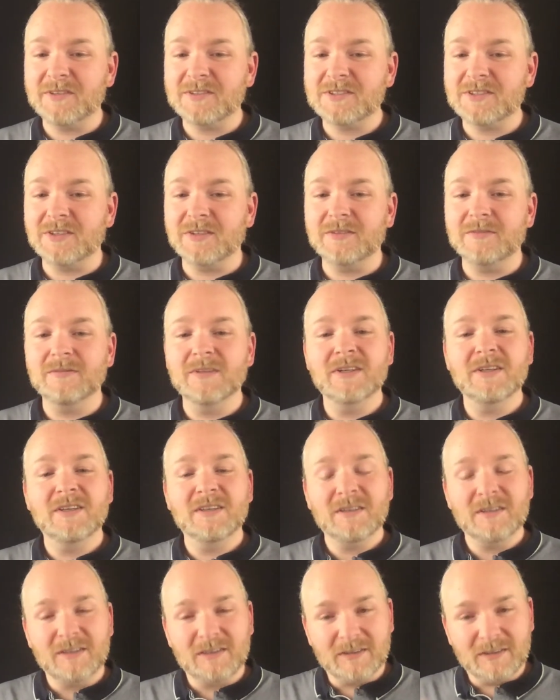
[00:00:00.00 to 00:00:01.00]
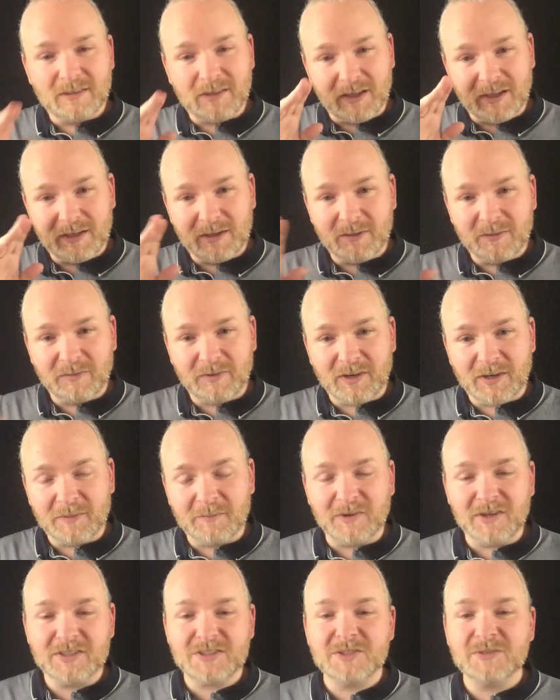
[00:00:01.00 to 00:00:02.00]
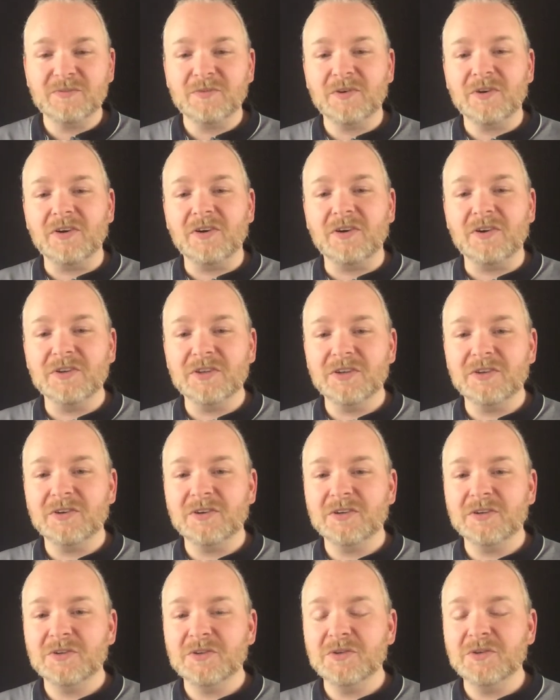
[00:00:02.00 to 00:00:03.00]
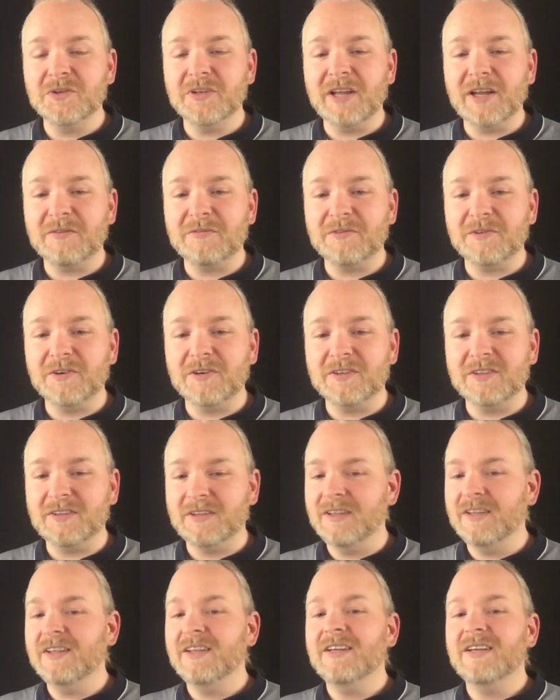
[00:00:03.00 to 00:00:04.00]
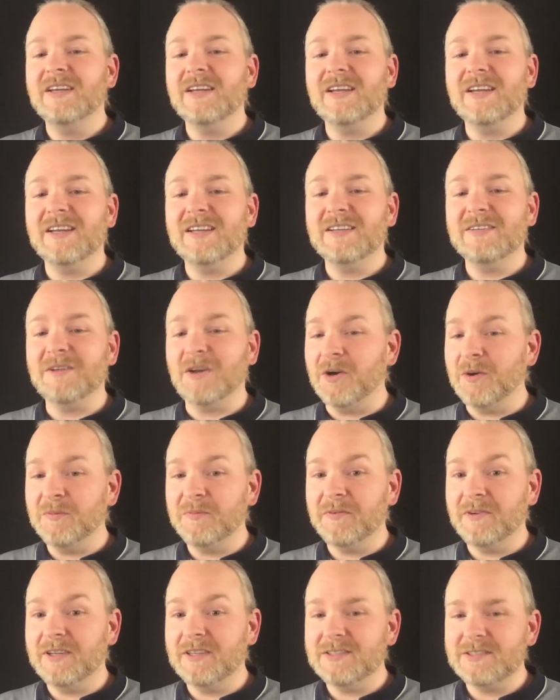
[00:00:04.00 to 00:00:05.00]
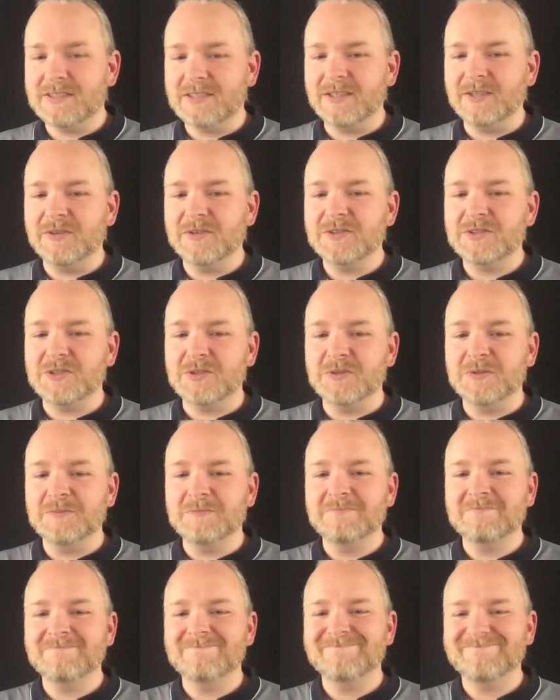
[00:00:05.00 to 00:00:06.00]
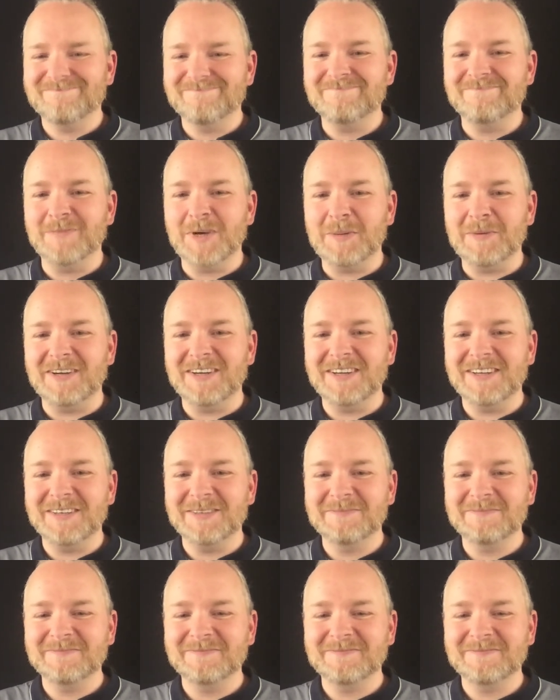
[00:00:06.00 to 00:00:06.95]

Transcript: So thank you very much for all your good effort and hopefully see you soon. Bye bye.